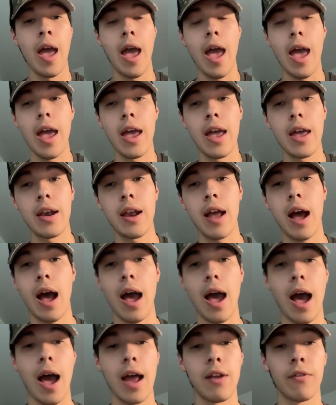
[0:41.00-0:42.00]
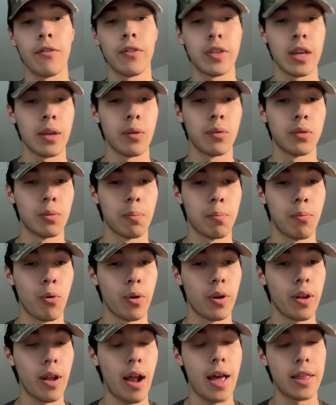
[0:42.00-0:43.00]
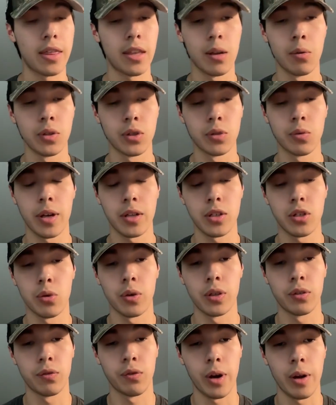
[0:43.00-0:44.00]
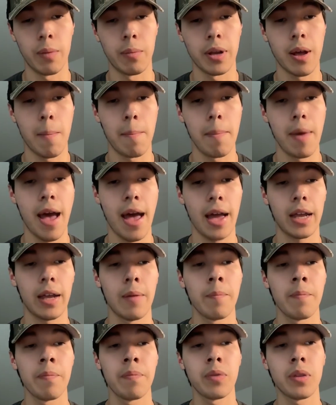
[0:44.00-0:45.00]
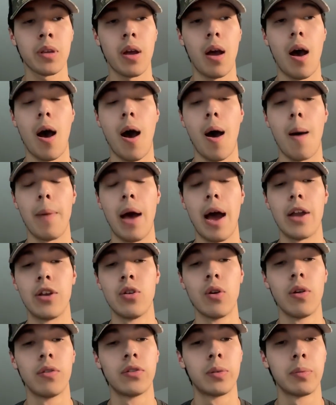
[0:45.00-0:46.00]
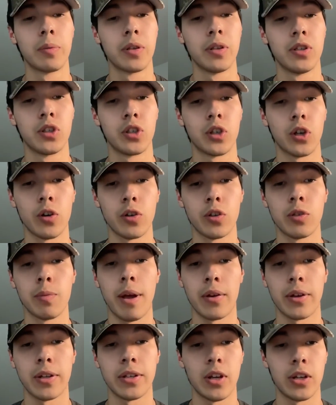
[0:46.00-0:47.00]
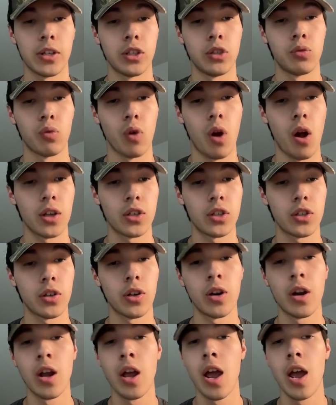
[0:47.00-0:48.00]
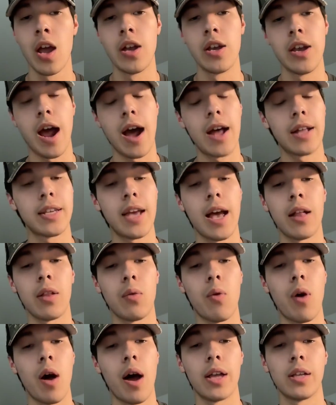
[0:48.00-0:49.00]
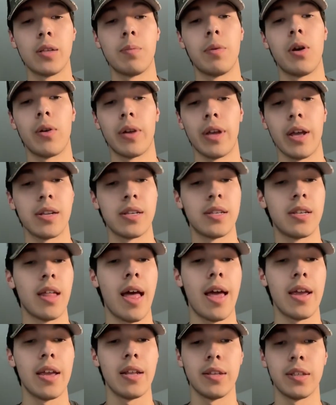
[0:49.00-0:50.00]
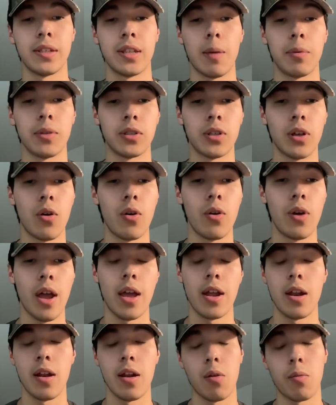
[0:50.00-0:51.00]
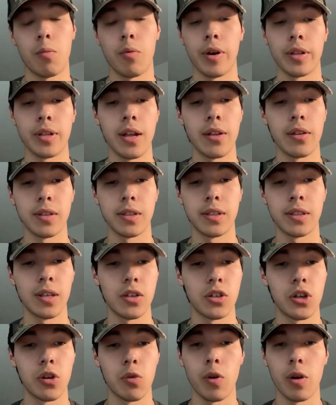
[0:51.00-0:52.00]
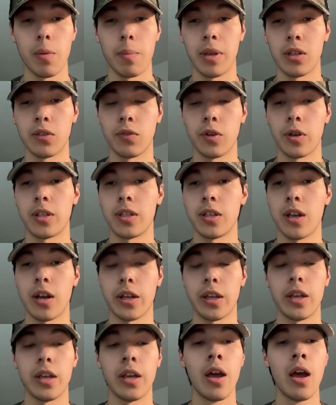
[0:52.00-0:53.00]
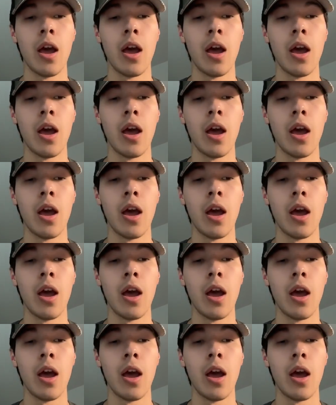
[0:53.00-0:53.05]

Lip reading: And I definitely think it was important. I think it was the right choice for him to come back. I do have some concerns about Kentucky's roster, not talent wise, but I'll get into that in this episode and I'll break down the decision and what it means for Kentucky.